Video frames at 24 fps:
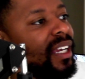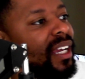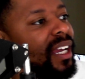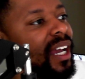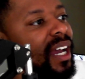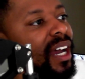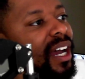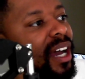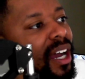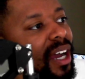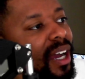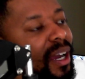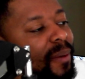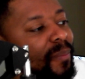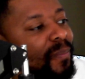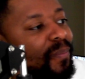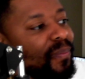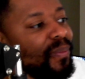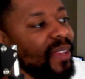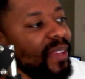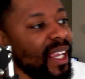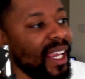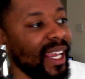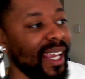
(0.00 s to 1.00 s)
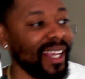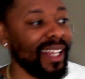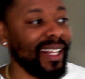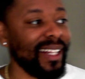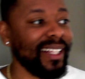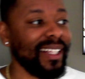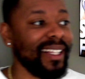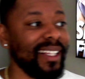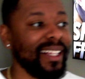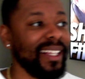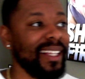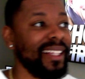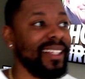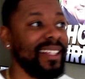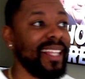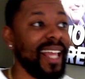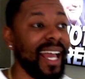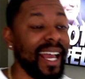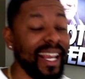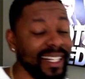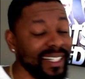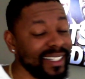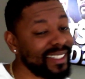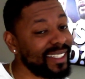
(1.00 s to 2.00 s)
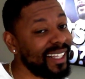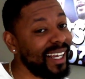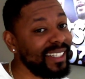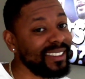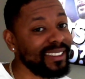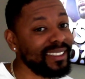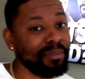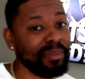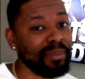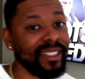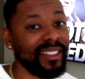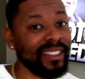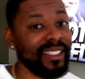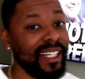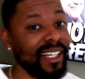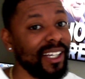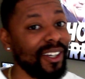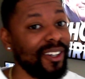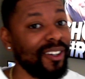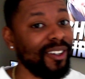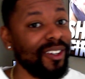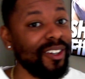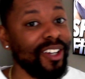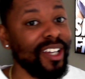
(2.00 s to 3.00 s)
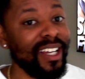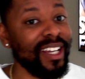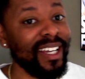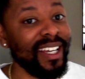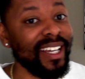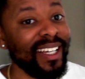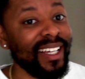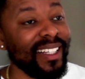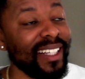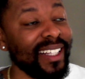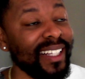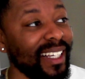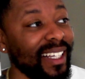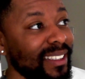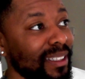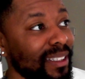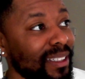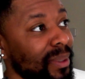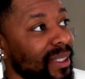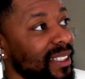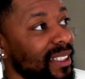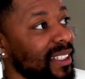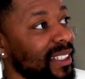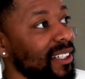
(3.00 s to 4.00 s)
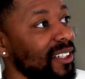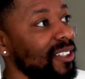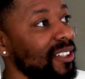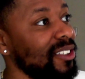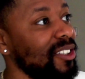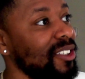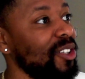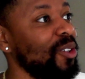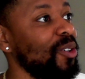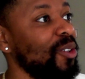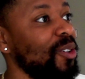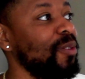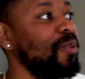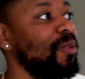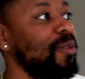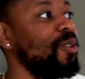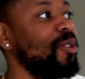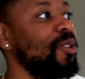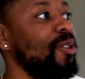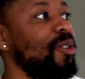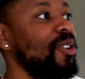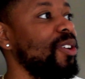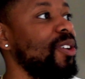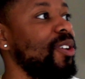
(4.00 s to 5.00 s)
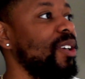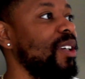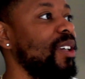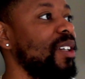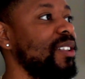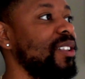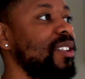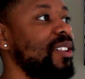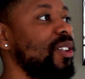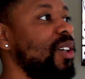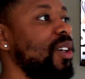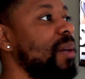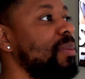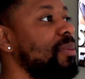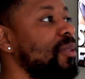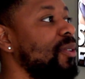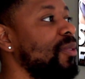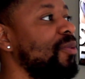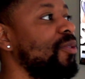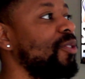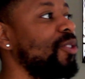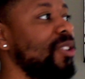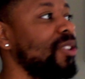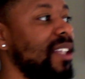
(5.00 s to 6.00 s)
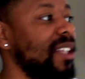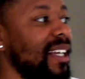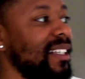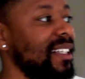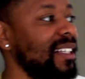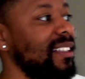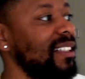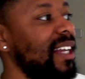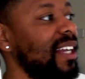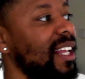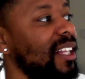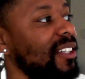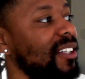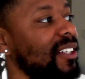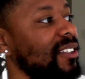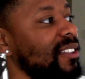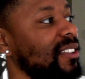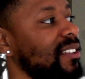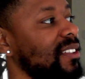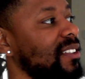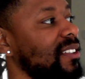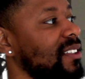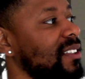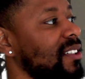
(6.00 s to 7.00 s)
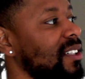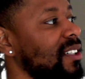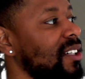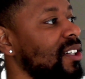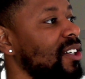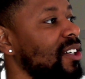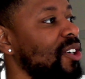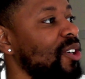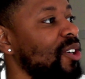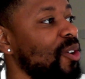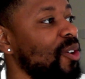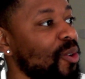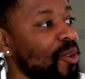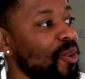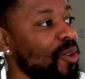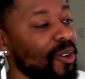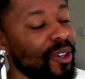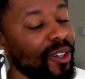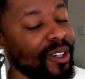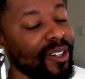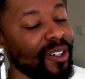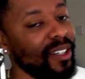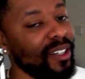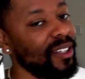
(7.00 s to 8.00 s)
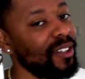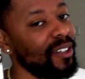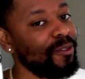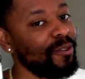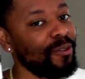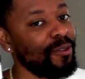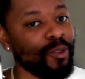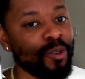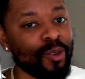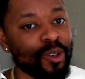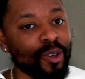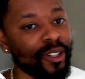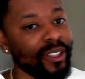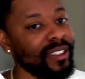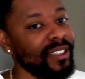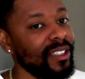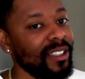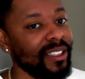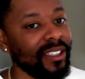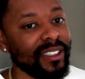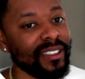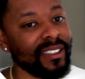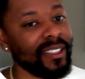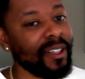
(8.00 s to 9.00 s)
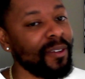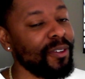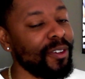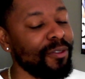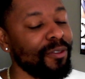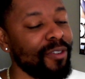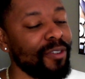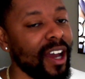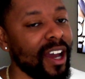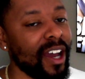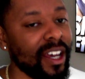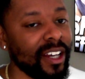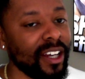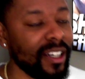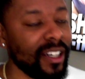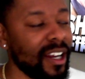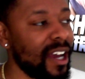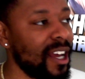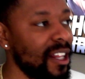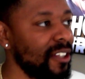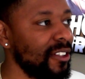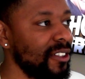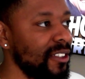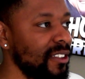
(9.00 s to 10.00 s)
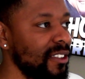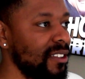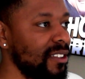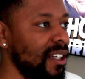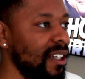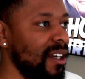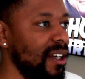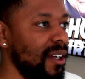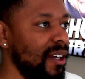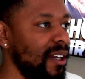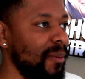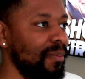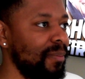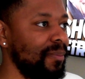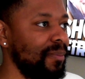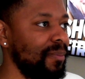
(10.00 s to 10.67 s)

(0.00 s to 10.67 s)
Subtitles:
And that's a big deal. That's a big deal. So up to $4,000 or $4,000 to $7,500.